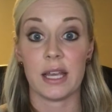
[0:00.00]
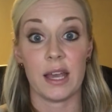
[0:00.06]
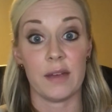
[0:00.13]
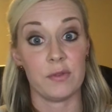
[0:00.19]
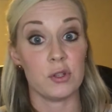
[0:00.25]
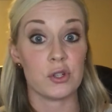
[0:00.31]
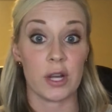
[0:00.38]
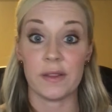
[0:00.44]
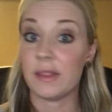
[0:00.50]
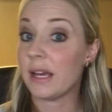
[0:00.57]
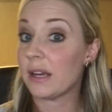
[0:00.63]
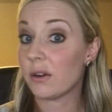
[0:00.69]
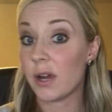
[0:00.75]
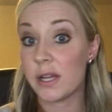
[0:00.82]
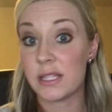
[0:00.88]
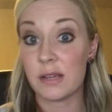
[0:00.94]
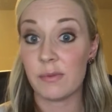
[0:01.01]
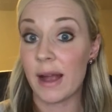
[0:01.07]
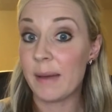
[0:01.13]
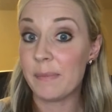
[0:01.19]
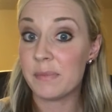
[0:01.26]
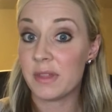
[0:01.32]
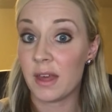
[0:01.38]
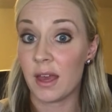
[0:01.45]
have you tried that crazy
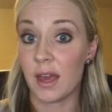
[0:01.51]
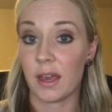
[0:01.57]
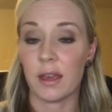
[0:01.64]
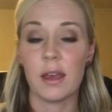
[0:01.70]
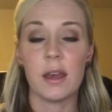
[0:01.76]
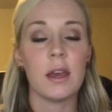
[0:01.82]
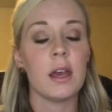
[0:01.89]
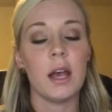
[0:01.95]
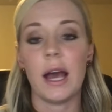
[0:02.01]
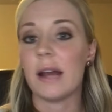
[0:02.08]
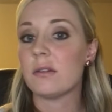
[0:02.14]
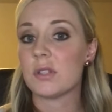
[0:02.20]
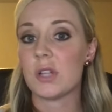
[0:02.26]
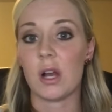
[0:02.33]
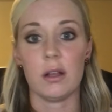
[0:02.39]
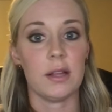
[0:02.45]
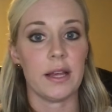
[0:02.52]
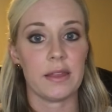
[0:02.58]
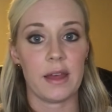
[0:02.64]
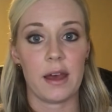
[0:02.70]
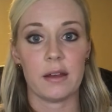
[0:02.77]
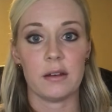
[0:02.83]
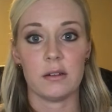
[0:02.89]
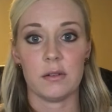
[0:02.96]
wrap thing? I don't talk like
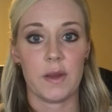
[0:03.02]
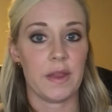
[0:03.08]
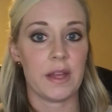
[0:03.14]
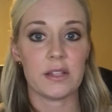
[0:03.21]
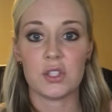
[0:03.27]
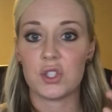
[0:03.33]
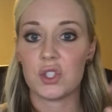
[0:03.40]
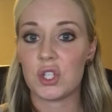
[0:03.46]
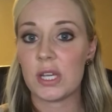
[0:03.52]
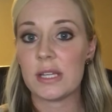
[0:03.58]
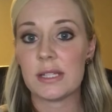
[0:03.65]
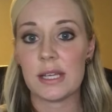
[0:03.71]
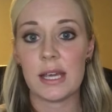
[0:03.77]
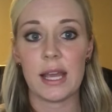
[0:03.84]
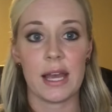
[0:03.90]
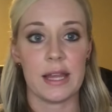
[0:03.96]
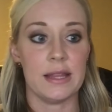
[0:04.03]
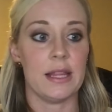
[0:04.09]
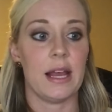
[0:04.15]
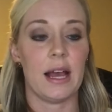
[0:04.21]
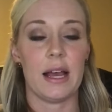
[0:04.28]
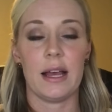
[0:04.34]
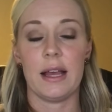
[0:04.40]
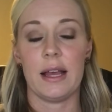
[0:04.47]
that. Okay, that's cheesy,
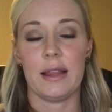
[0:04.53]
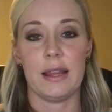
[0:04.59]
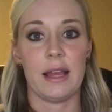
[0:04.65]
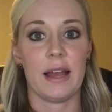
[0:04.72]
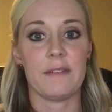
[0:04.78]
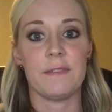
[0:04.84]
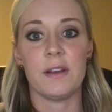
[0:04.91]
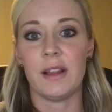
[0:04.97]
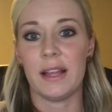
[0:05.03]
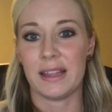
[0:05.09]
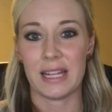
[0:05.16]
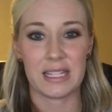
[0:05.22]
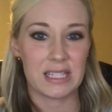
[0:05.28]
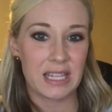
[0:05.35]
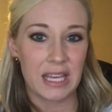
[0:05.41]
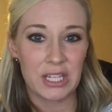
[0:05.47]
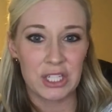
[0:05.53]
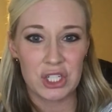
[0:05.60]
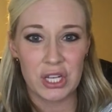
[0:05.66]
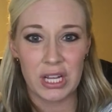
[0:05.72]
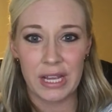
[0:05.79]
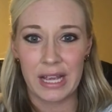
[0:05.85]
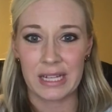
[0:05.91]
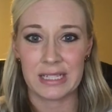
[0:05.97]
and I feel like that's
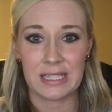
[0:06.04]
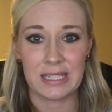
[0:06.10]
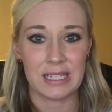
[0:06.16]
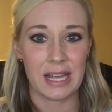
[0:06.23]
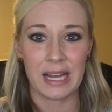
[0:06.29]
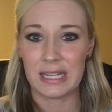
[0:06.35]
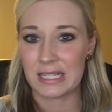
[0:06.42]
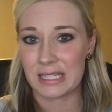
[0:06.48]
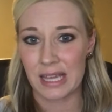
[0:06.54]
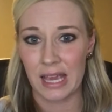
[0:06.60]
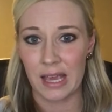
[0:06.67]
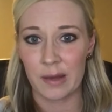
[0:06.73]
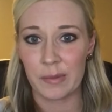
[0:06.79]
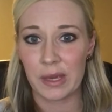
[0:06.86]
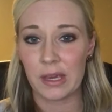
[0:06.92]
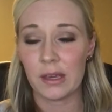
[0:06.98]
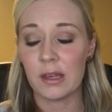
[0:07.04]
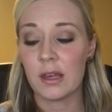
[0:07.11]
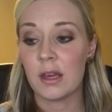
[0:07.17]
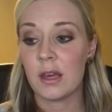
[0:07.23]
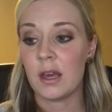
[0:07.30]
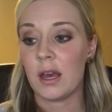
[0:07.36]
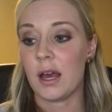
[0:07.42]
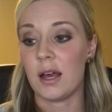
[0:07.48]
kitschy and kind of scammy.
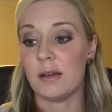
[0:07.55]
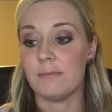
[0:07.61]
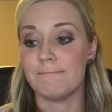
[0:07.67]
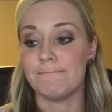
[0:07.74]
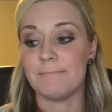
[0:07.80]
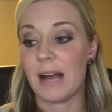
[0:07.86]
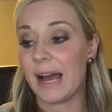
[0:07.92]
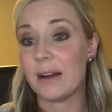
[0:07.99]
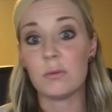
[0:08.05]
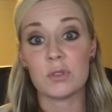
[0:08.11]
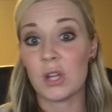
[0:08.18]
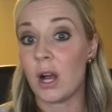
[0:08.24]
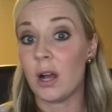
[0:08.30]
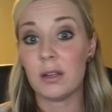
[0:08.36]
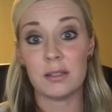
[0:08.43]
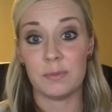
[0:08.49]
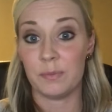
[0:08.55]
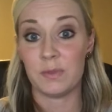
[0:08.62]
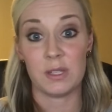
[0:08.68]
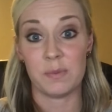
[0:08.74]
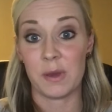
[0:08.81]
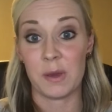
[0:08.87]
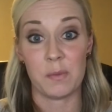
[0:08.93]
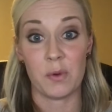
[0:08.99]
I don't talk
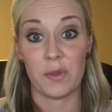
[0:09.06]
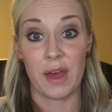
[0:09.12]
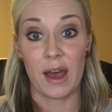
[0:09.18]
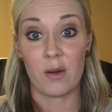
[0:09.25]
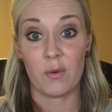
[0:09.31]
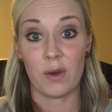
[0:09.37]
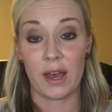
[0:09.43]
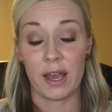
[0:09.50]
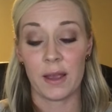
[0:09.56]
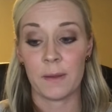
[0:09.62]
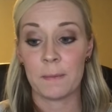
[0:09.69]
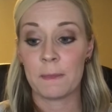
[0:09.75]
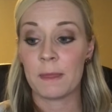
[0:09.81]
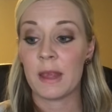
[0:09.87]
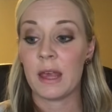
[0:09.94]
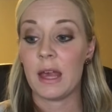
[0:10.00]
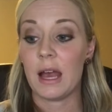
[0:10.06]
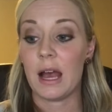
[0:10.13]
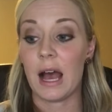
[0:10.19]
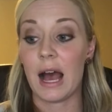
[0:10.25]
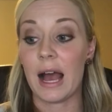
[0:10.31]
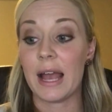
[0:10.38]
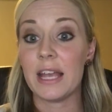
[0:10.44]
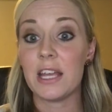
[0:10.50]
to people that way.
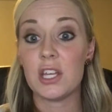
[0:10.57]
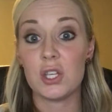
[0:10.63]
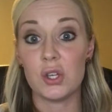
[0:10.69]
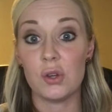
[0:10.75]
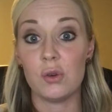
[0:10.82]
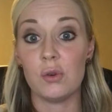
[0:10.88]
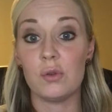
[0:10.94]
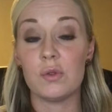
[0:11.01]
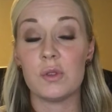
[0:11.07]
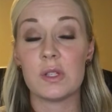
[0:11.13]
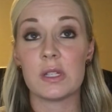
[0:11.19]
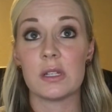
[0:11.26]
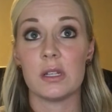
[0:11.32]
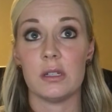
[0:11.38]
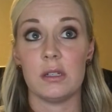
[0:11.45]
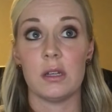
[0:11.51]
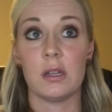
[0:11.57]
I use